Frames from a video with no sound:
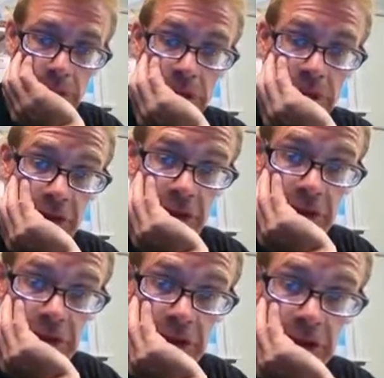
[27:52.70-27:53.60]
Pacific
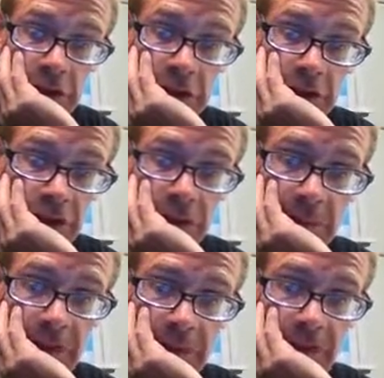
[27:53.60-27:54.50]
isn't going to cause
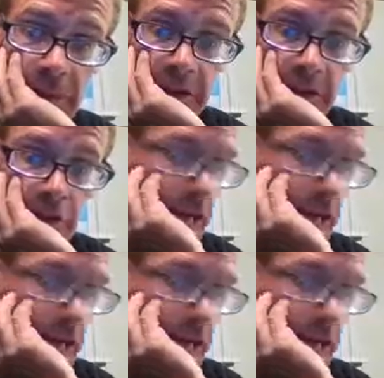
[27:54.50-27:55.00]
anybody to commit